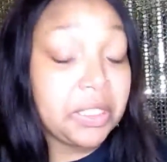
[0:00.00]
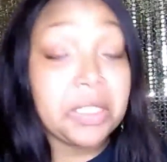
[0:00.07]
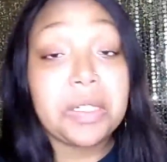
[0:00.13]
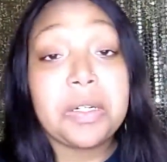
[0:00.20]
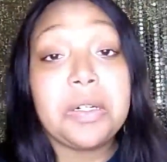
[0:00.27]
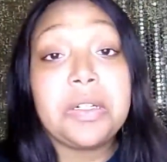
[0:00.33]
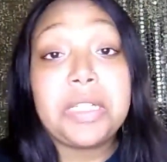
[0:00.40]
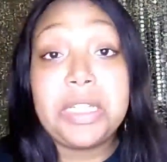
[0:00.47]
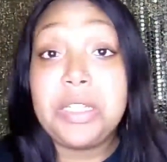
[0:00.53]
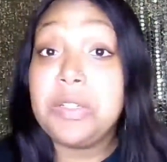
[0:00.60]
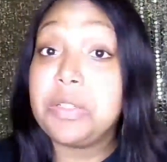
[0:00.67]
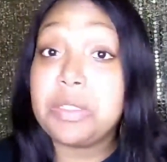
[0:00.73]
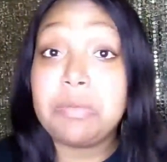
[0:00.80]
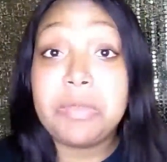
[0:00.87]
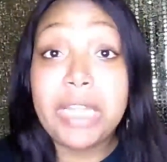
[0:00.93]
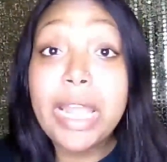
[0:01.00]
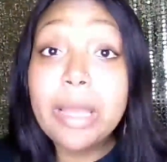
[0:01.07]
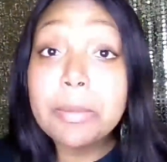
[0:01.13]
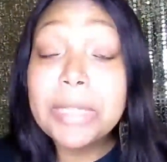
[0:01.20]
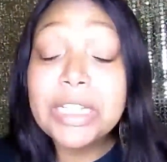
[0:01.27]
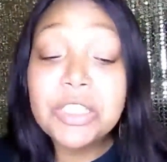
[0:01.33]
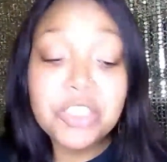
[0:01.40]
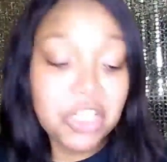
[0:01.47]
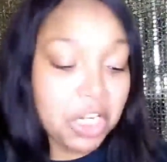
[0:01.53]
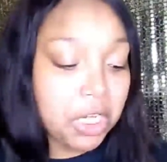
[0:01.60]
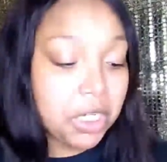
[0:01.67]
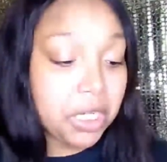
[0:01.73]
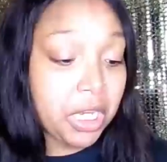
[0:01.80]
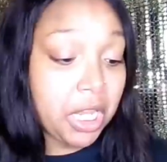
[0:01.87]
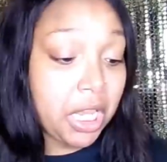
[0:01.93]
your girl can do some damage,
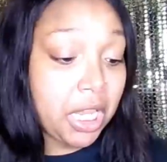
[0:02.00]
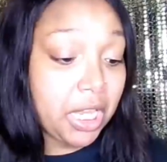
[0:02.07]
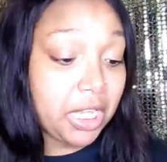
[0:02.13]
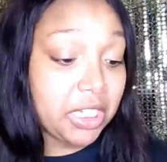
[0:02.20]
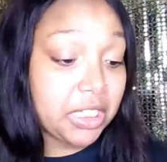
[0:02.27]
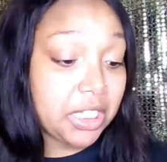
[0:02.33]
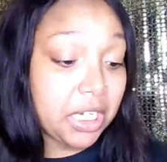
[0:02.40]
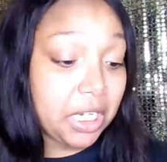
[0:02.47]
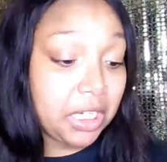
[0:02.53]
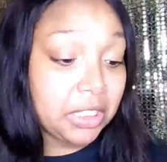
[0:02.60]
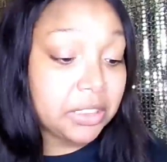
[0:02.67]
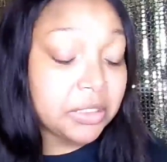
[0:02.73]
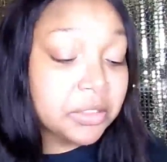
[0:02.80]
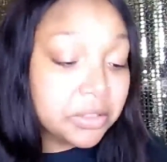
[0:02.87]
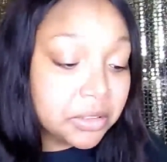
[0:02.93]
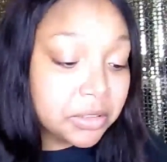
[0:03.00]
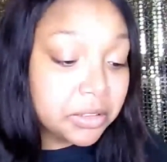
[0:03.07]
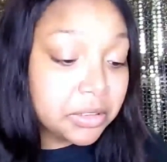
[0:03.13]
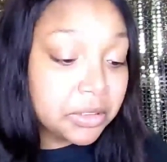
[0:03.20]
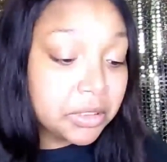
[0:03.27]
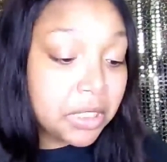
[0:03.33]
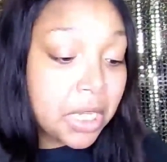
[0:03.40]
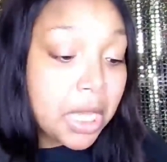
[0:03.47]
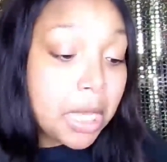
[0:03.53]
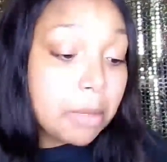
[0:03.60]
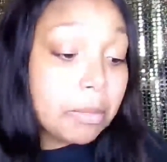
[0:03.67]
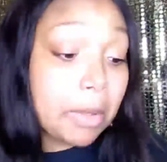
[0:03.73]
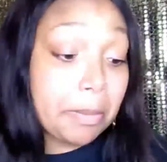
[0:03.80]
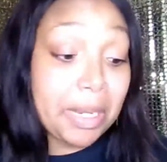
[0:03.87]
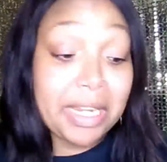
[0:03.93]
and my
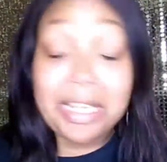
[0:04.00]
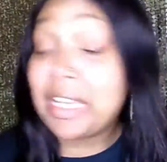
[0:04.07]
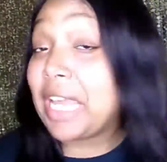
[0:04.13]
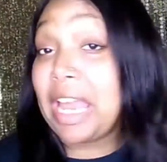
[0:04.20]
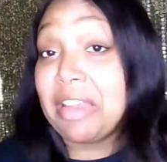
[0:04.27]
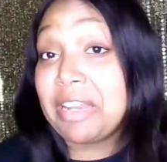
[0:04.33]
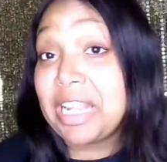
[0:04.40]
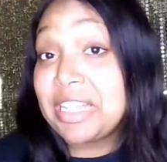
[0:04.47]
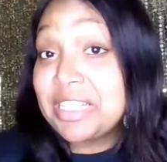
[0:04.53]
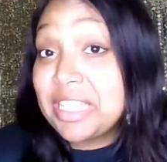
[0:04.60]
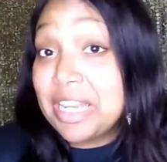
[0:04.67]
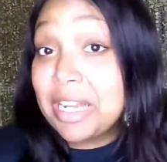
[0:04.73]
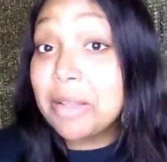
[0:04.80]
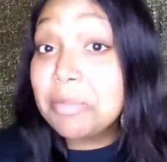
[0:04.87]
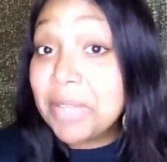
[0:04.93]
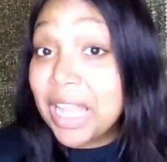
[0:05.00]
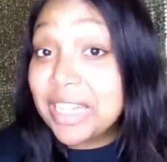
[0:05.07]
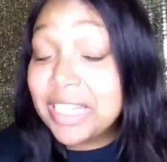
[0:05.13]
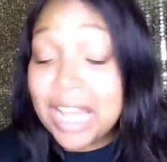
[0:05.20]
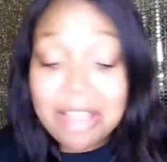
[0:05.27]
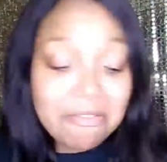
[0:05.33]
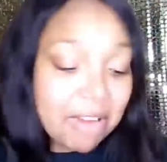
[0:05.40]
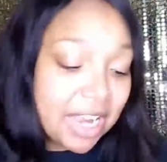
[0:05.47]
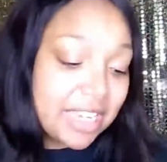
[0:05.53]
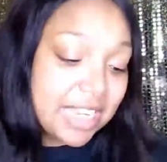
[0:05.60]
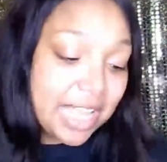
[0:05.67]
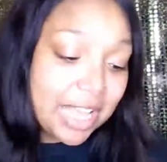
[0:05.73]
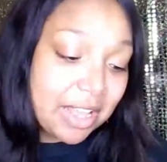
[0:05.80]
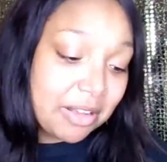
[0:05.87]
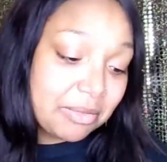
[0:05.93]
bank account ain't set up like that
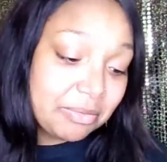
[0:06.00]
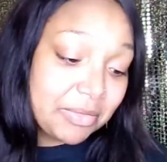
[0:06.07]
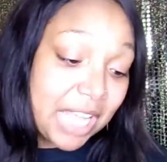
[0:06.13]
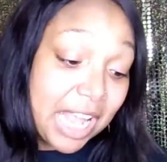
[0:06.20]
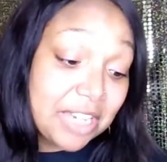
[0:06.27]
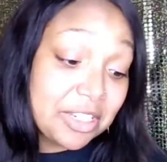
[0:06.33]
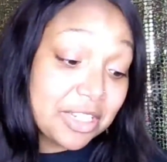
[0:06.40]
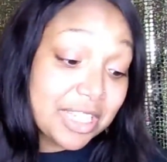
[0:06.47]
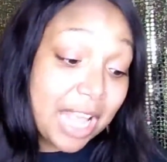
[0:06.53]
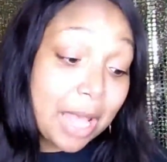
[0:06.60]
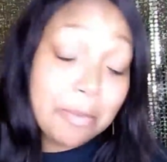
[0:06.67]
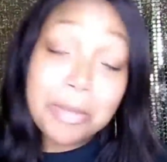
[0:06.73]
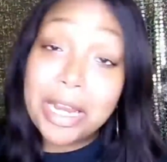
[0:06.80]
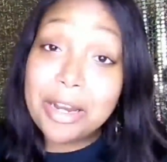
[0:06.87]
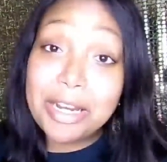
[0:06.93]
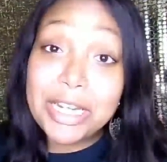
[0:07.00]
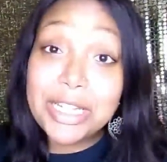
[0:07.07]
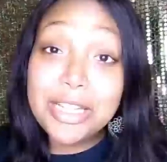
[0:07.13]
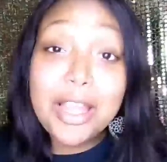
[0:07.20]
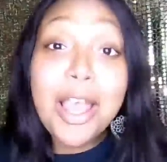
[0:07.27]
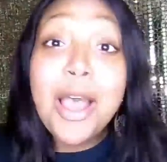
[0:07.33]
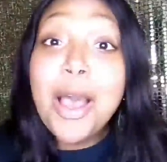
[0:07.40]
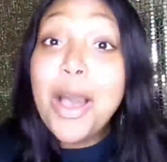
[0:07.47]
right now. I just got married.